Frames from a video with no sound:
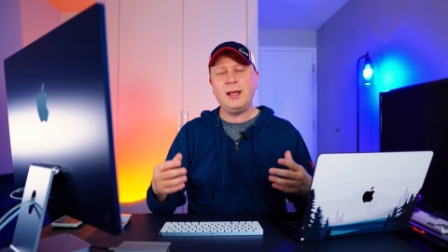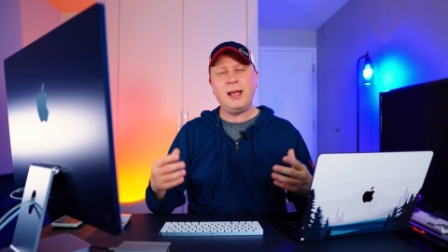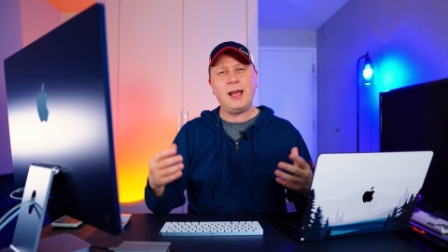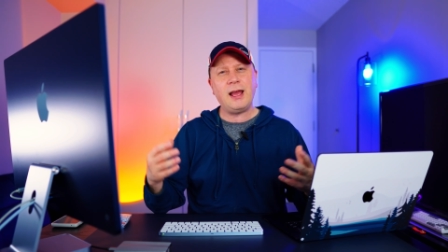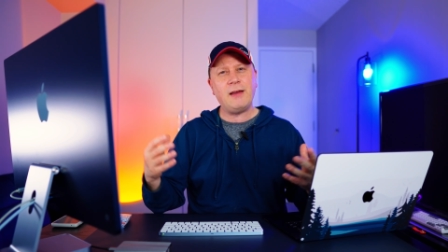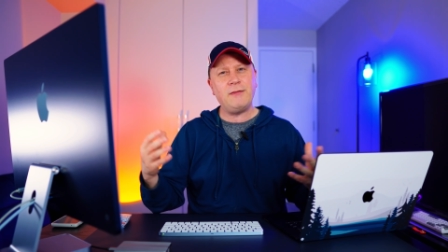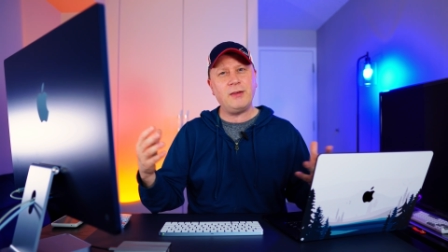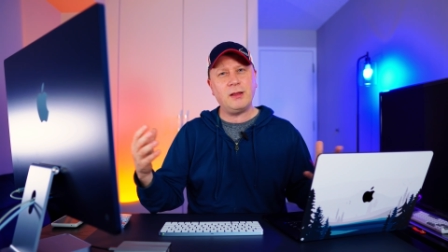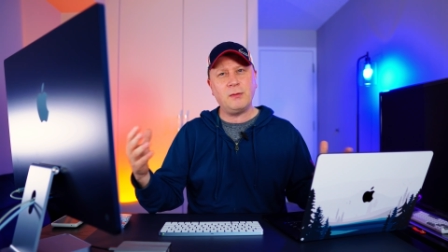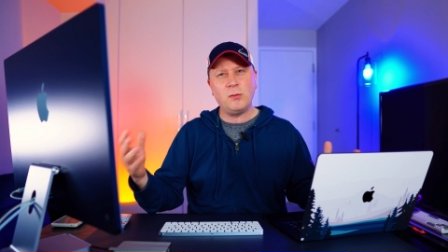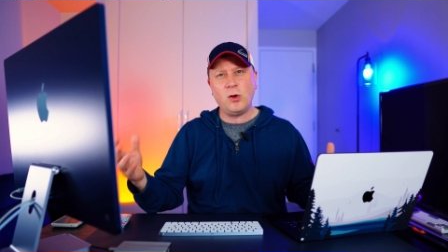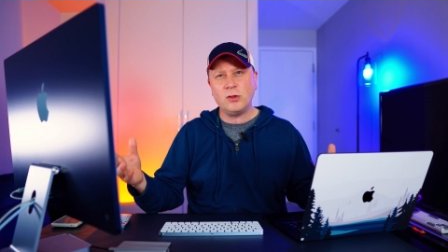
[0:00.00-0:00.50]

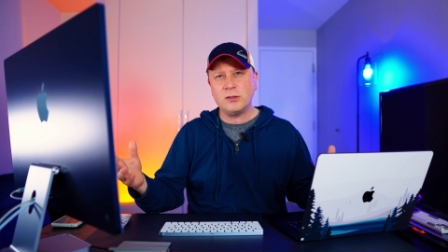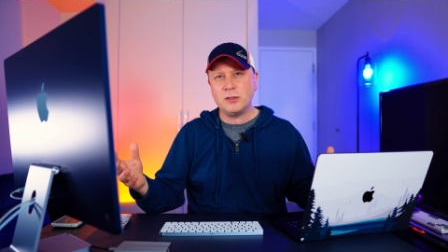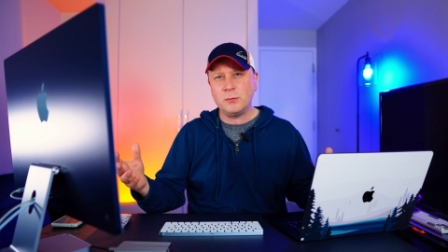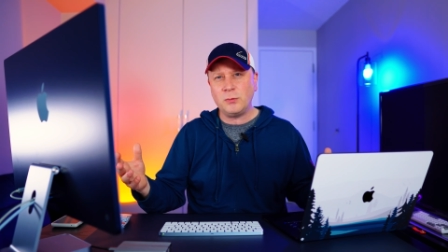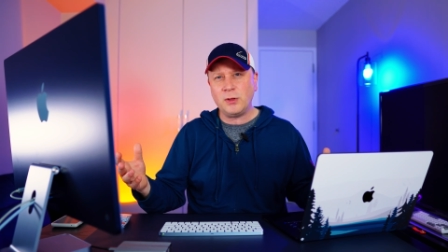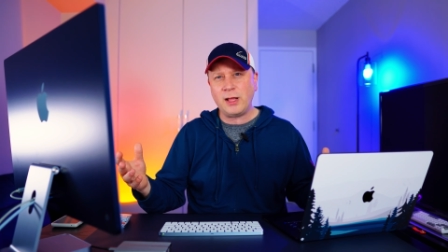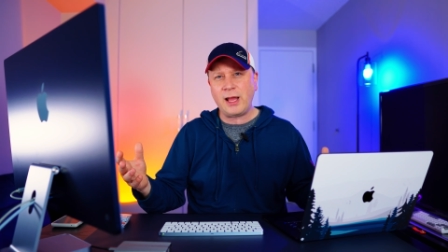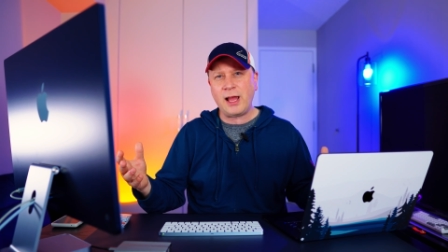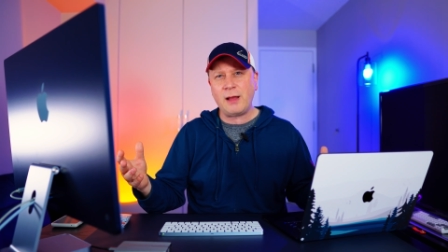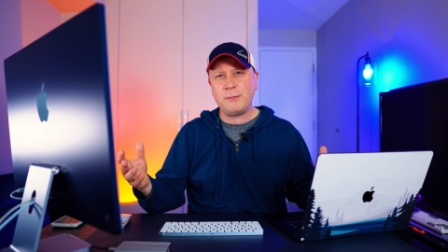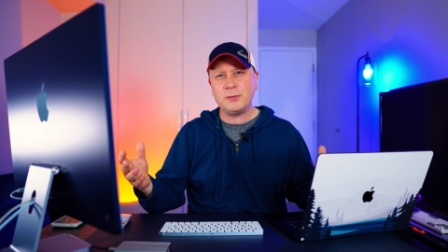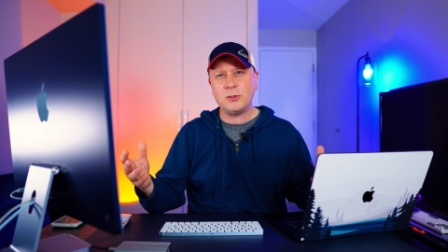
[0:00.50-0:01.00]
having
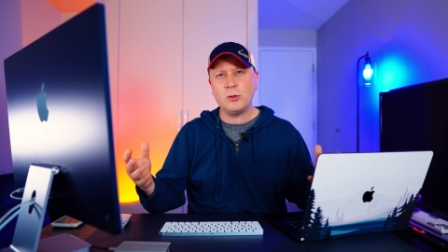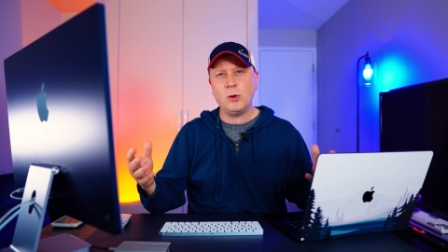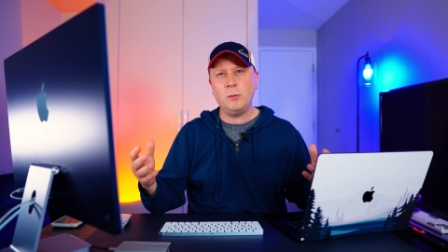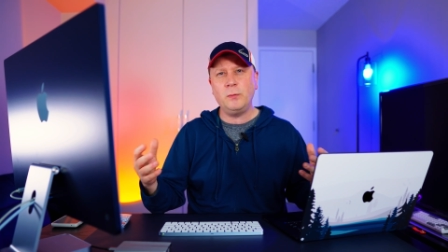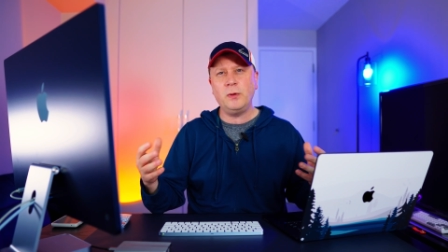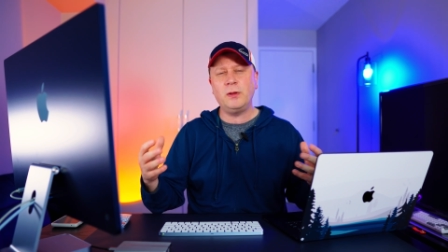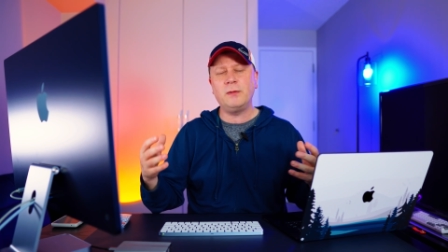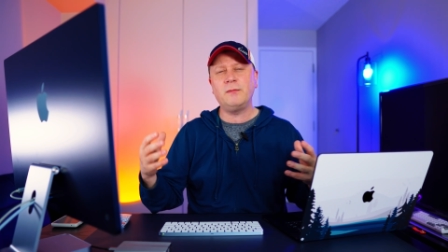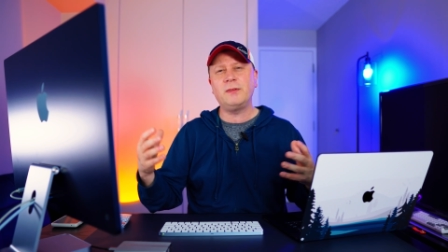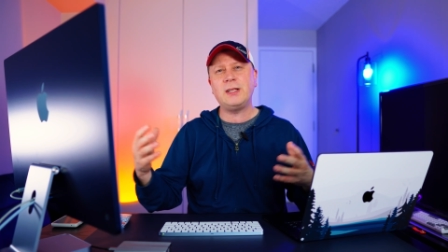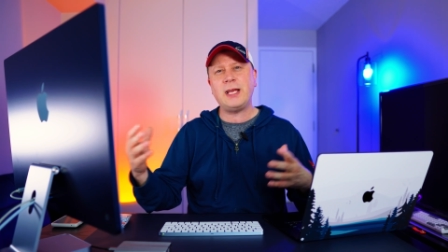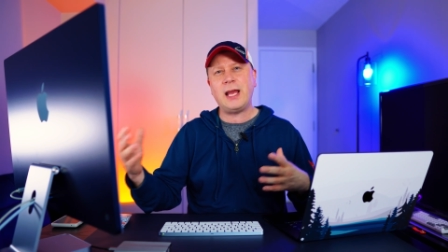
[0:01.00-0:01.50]
multiple apps
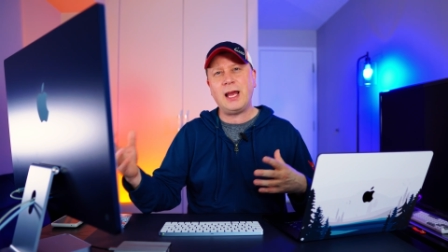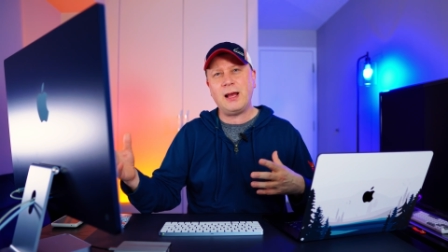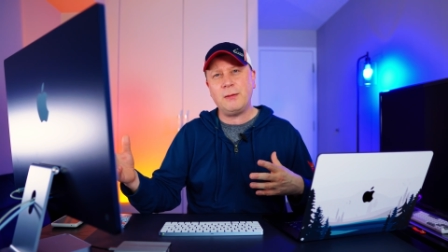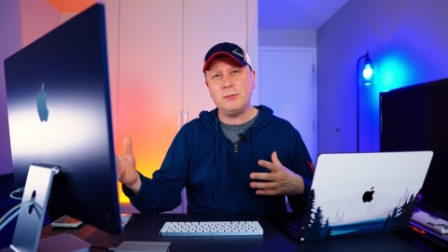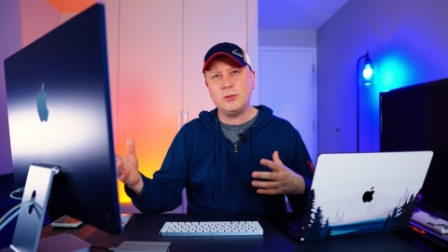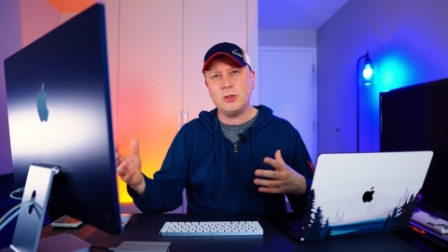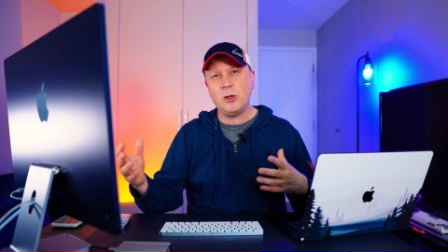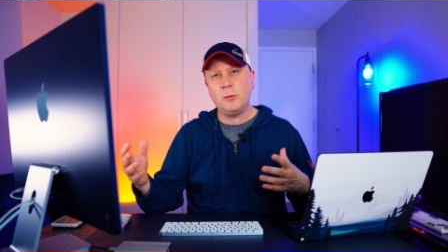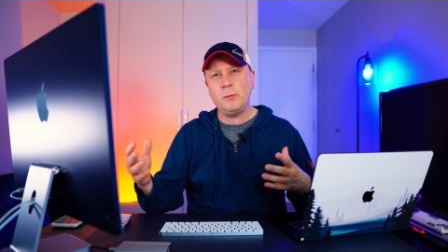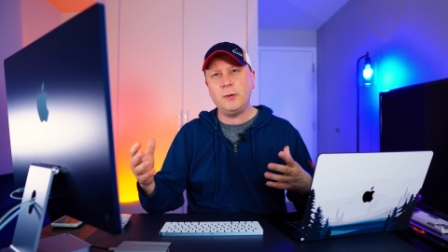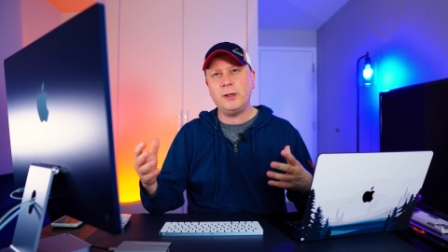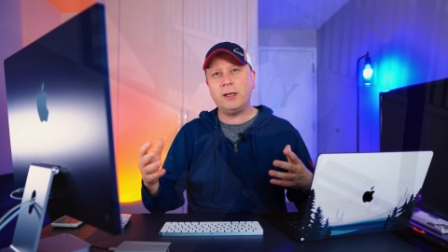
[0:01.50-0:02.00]
open,
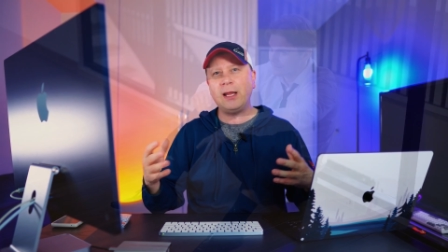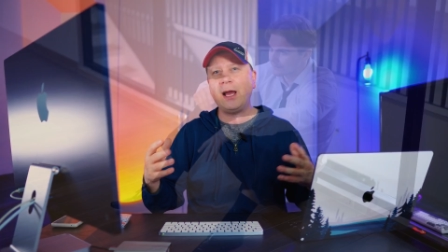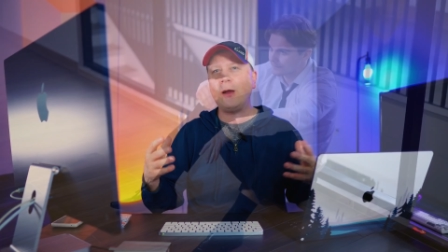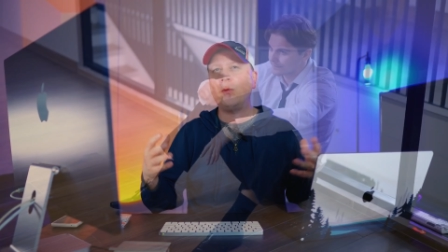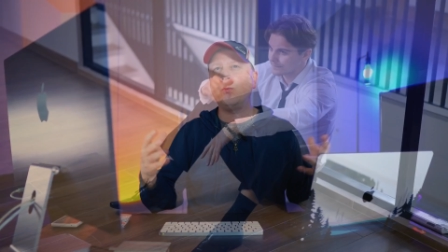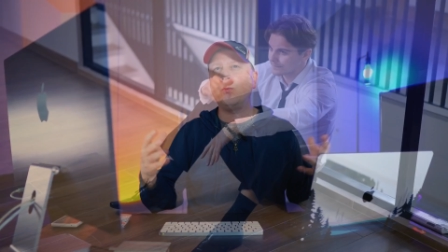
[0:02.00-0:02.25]
tabs open, not